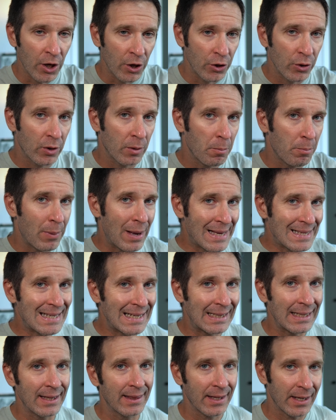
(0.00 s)
You can
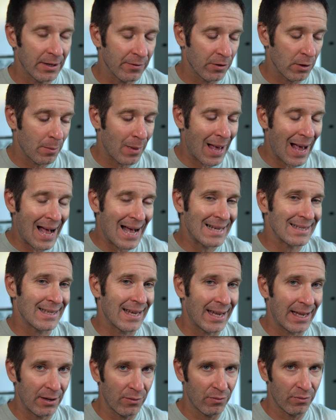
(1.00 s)
basically think of them as
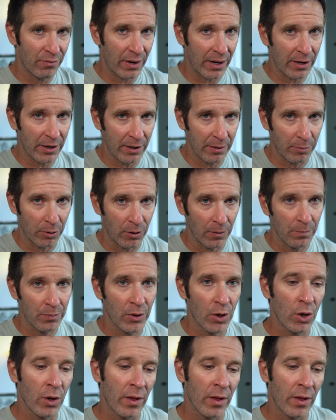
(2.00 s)
a variable